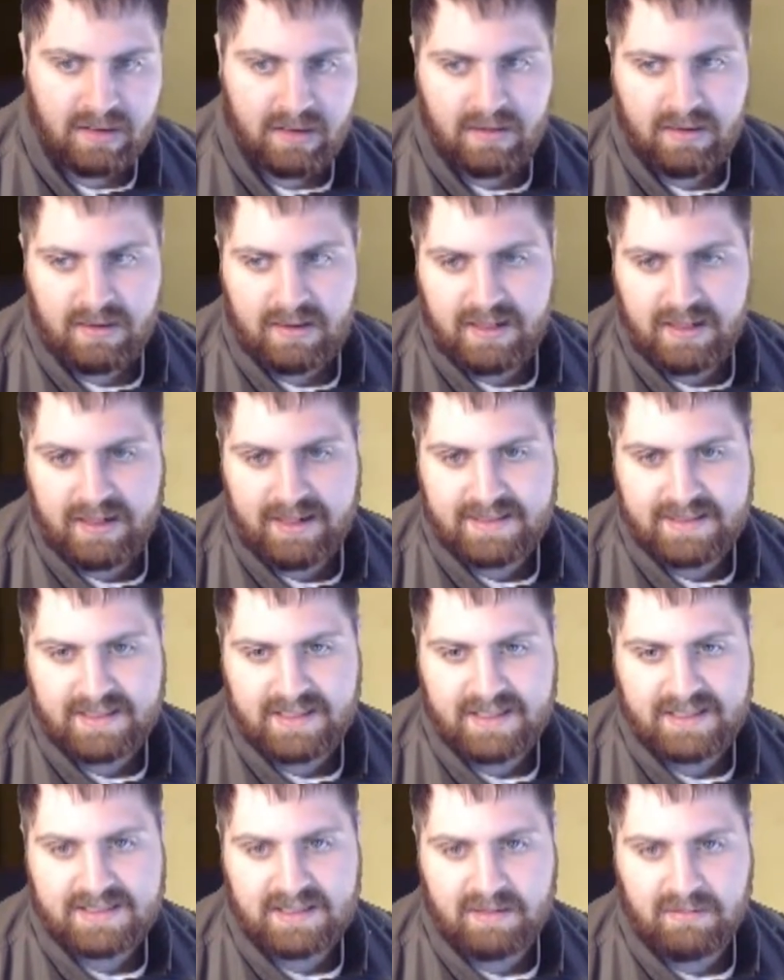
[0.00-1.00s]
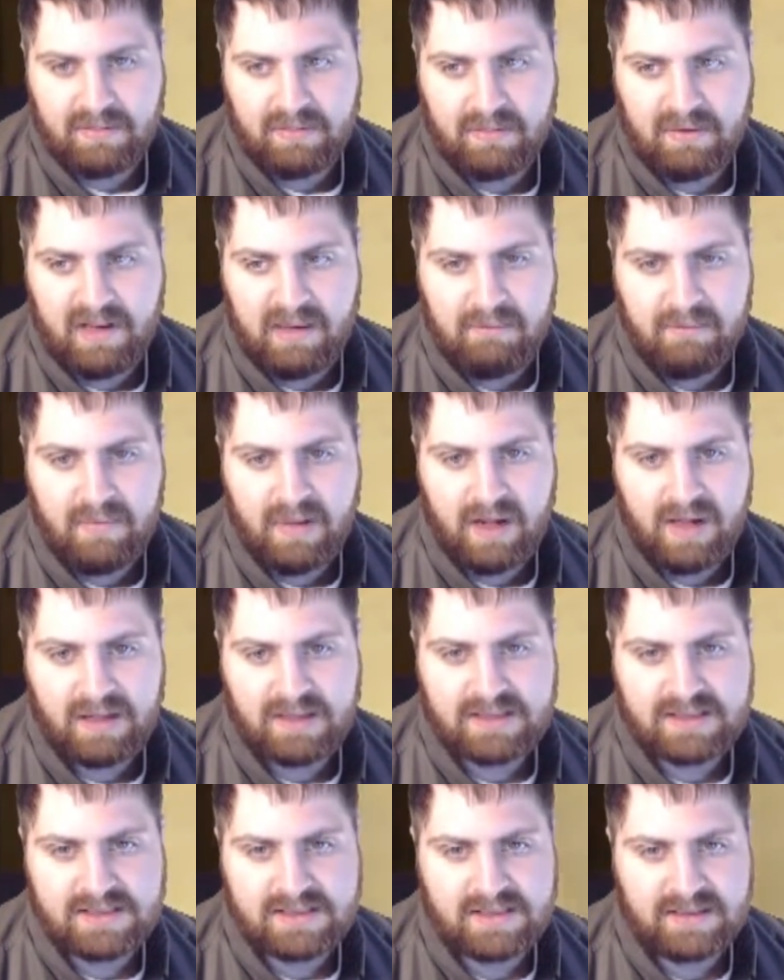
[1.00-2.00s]
It's
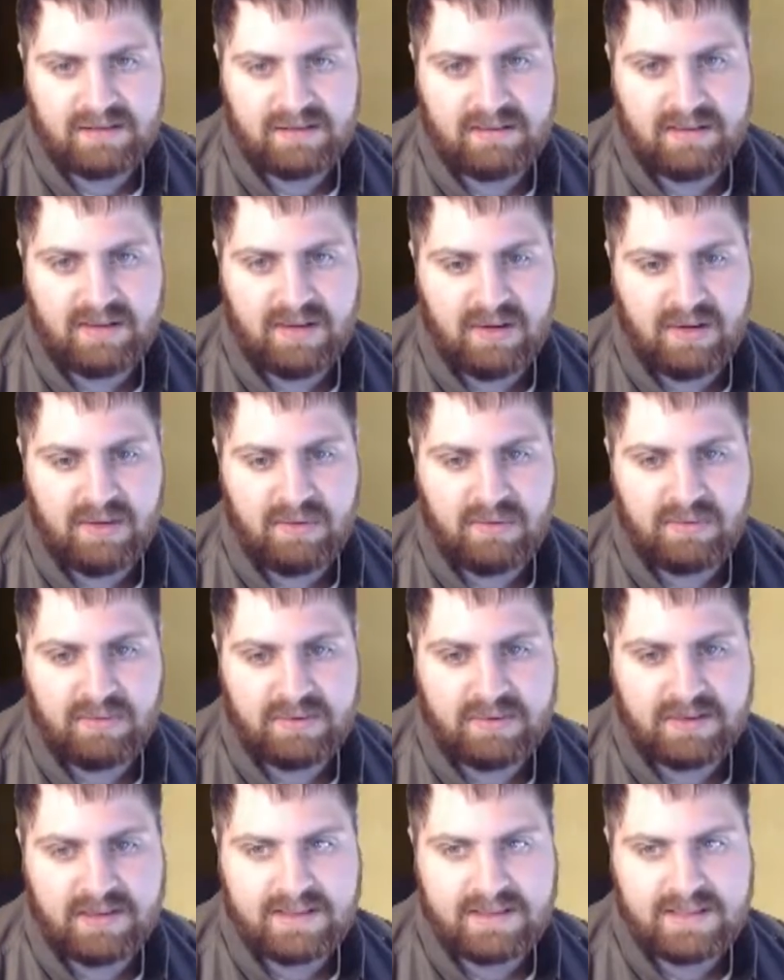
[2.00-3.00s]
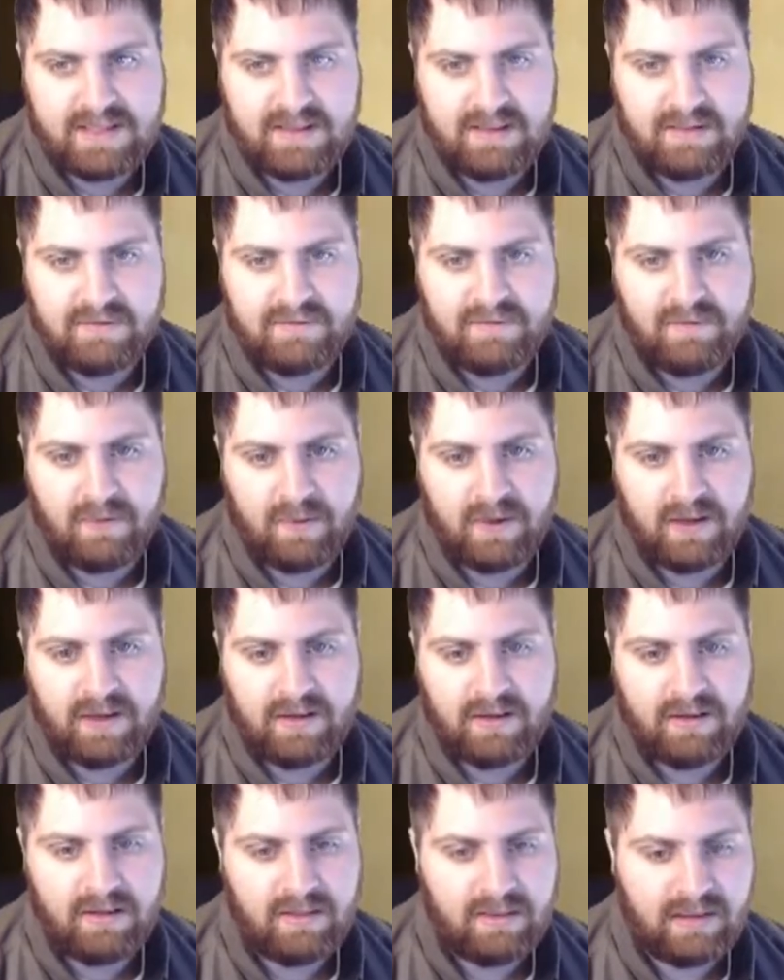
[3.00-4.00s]
amongst, you know, the Tyrion
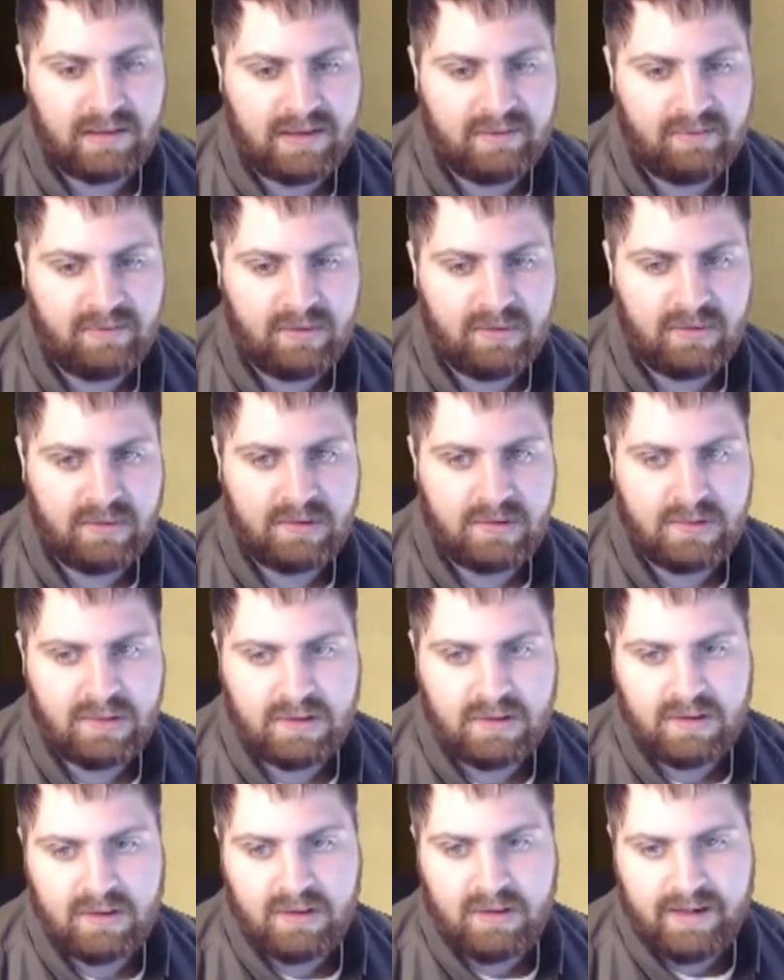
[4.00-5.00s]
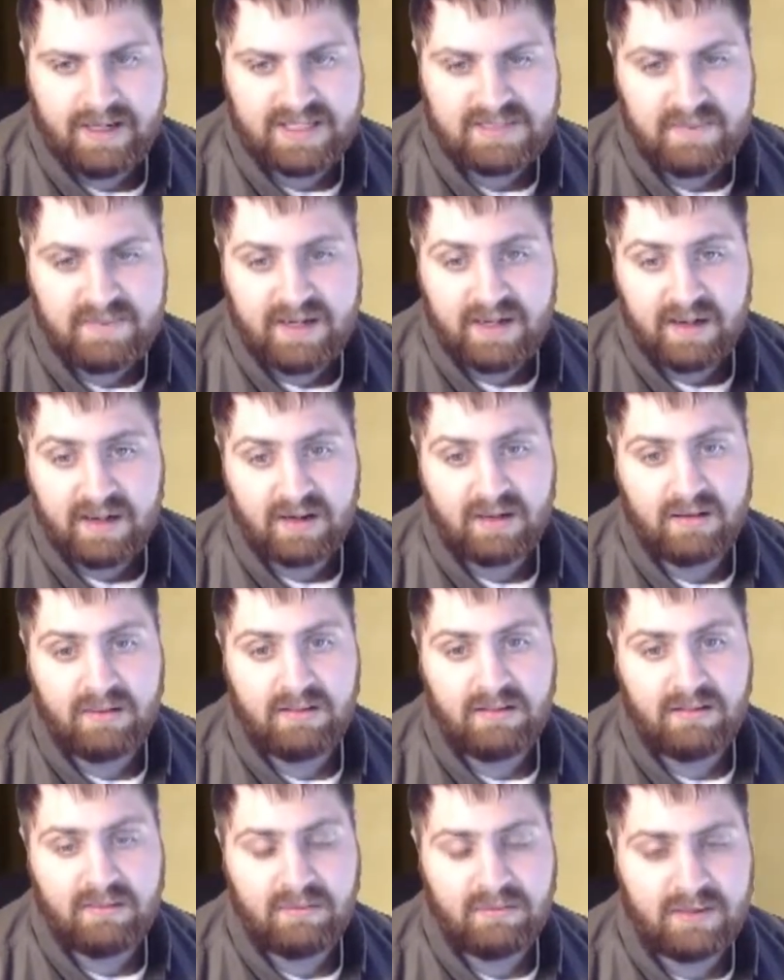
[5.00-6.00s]
Fording level. It's bigger.
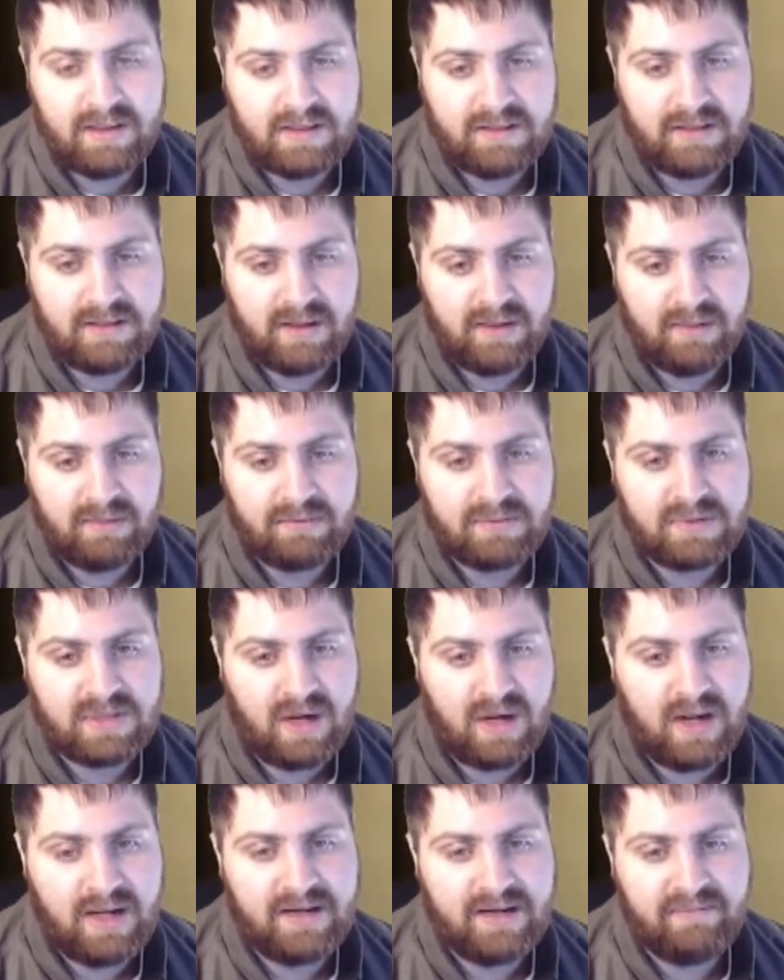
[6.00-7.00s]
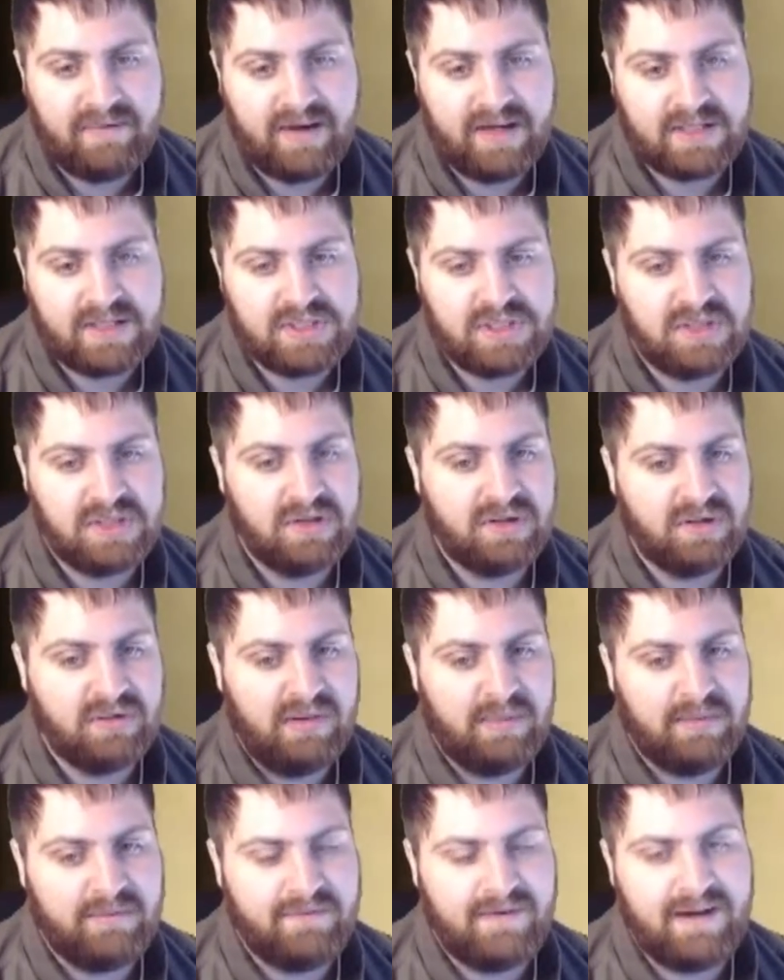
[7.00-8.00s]
But, you know, Taunt, Divine Shield,
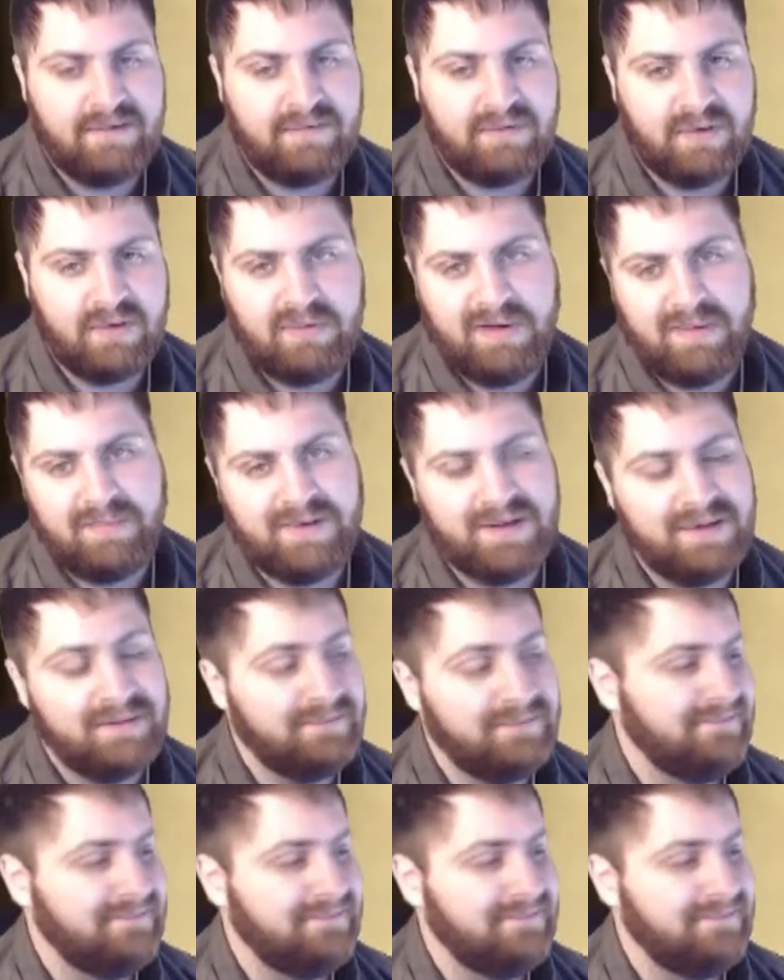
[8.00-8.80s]
equip a 5-3 weapon.